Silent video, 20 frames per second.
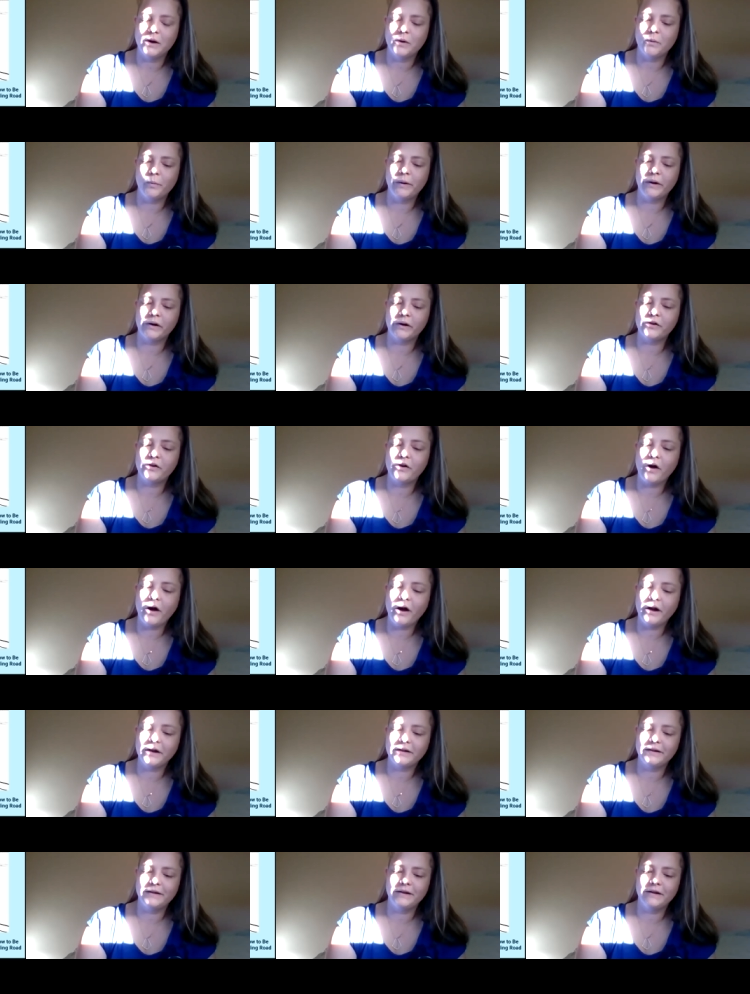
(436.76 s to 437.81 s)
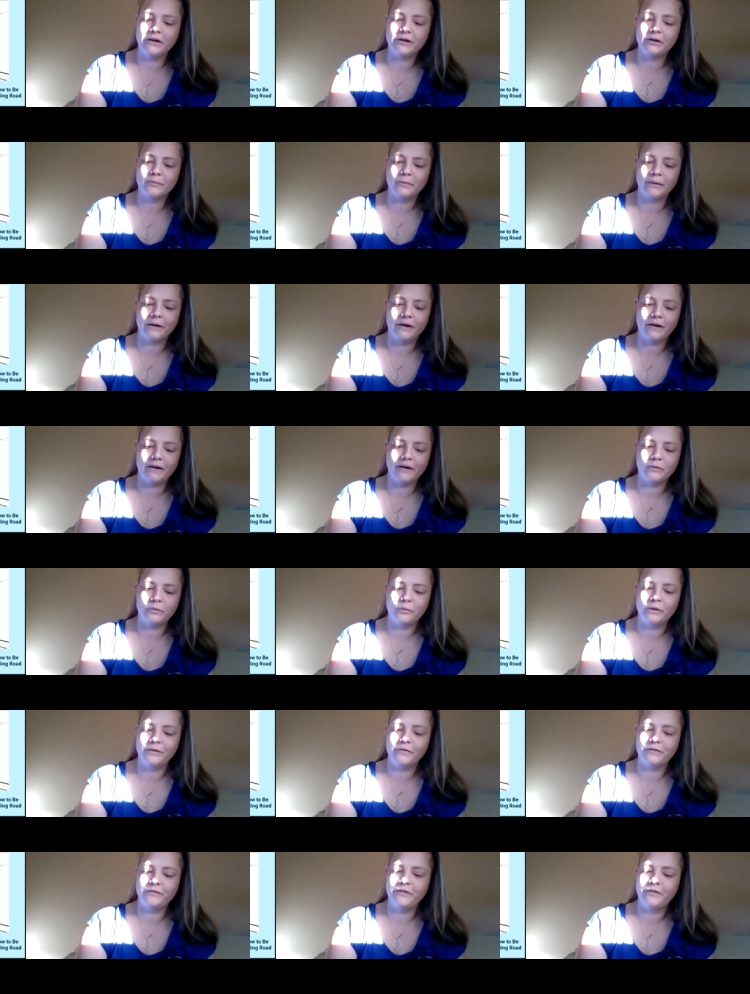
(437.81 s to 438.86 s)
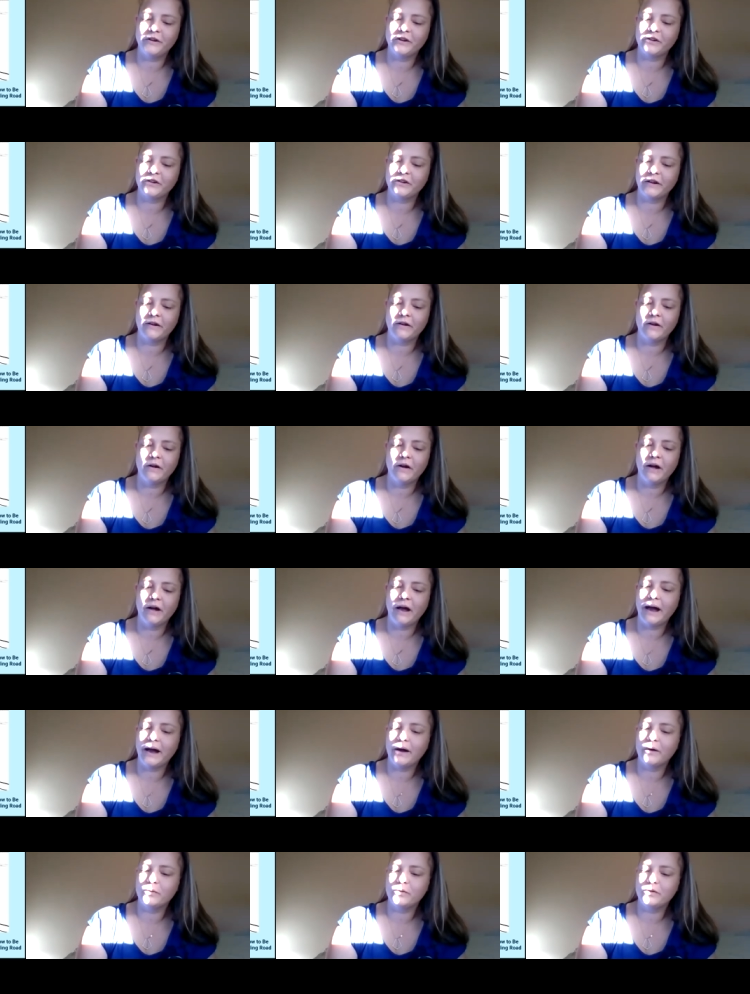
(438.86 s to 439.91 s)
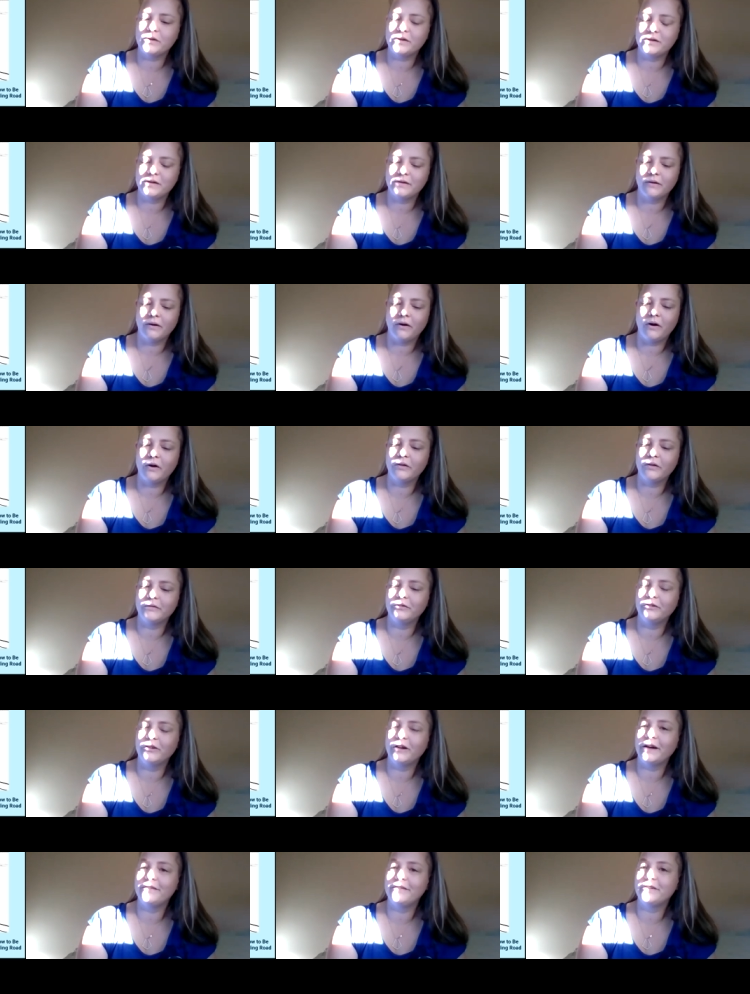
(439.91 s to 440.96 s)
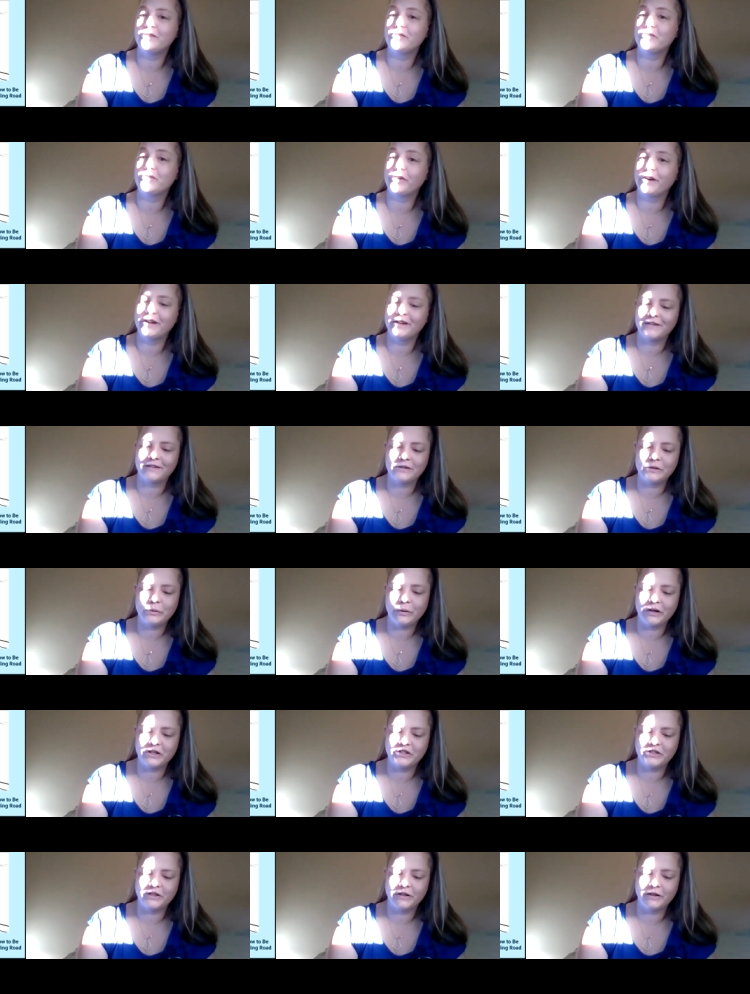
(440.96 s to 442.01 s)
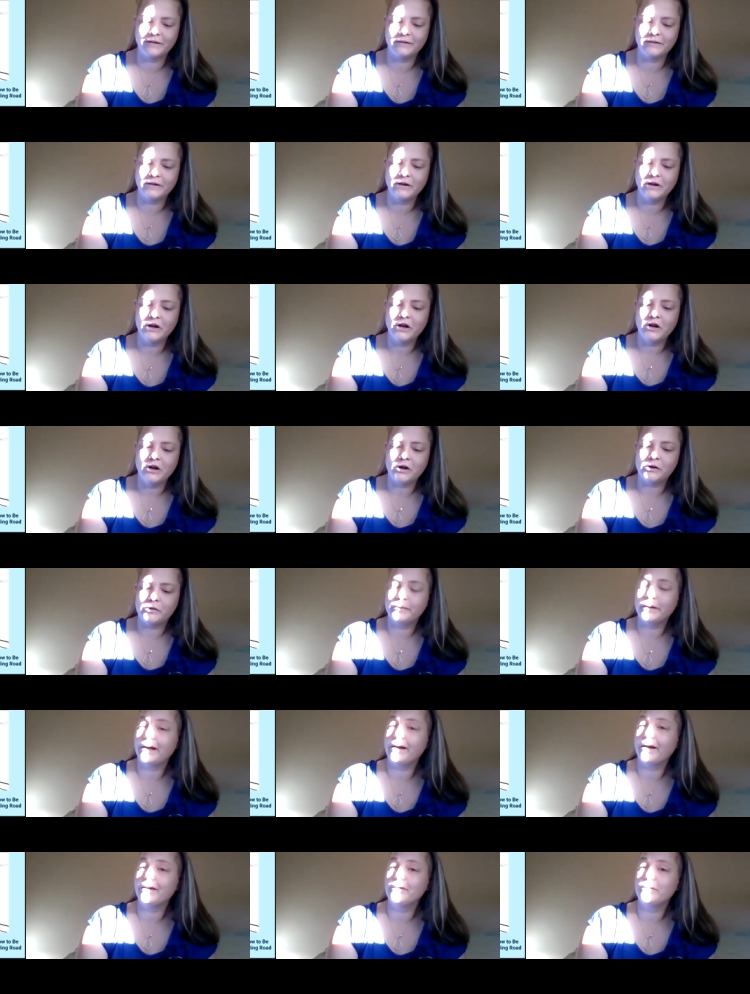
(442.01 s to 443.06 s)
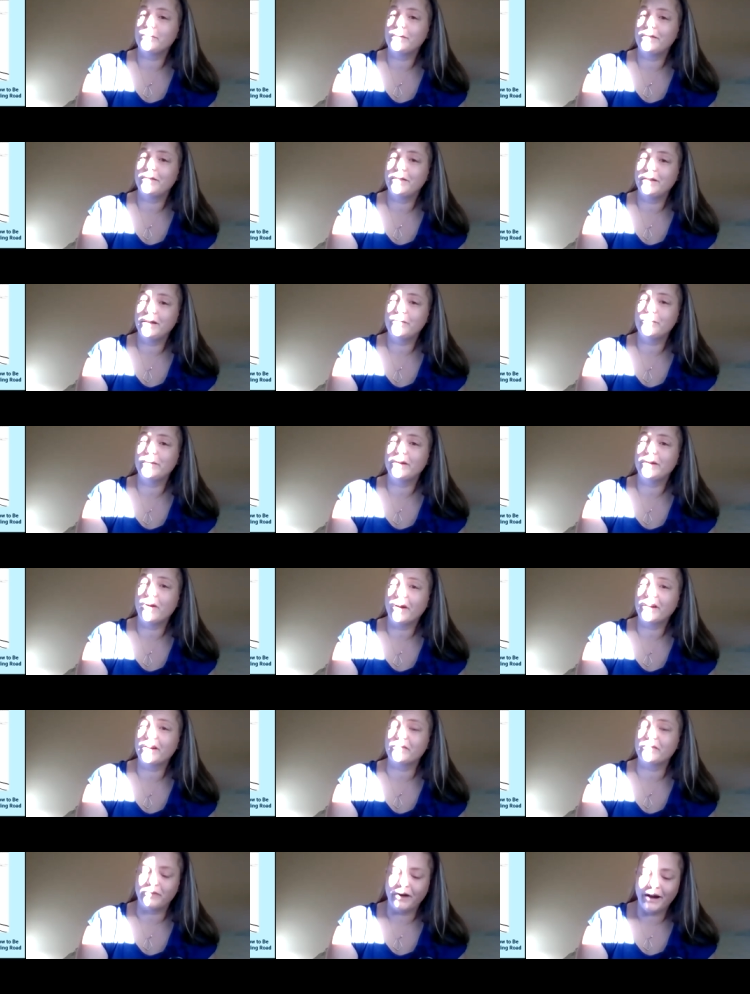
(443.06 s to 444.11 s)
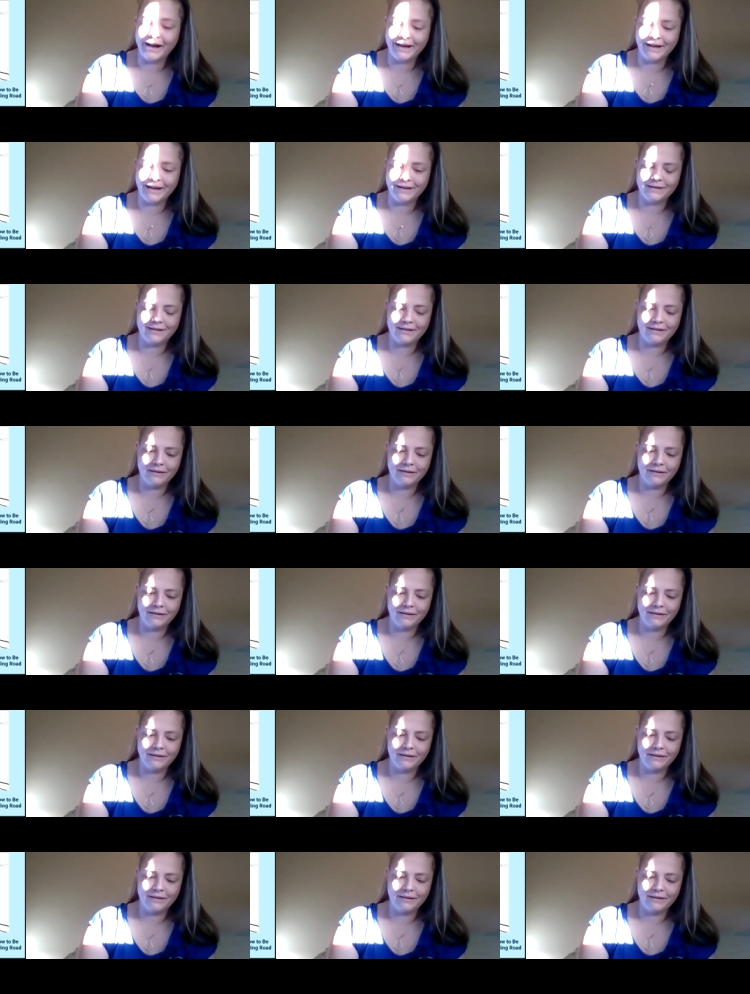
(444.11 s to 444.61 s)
We are not here because we've figured it out, all of life's greatest questions, or because we think we got it right.